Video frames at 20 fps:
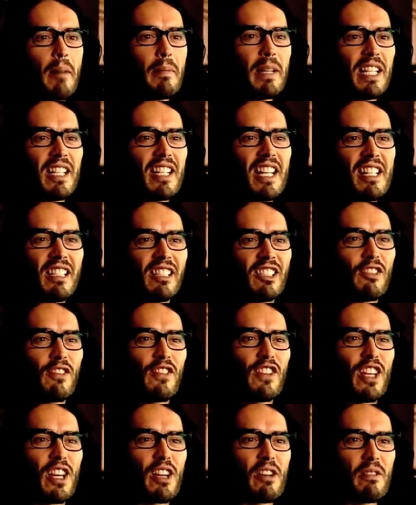I'm in an
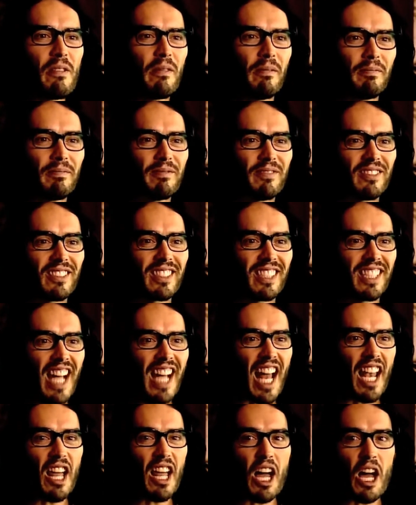interview. Hi.
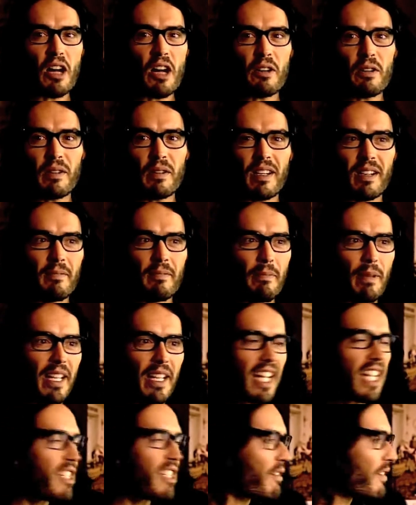Hello. Hi. I'm
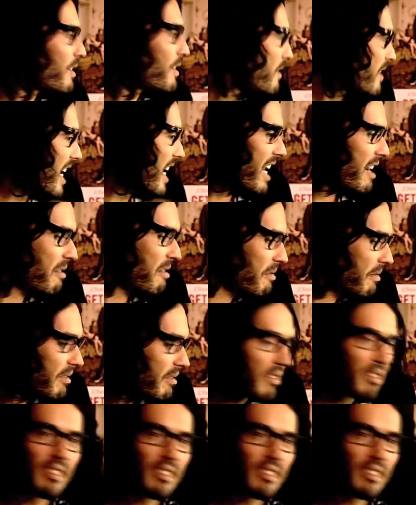being interviewed now.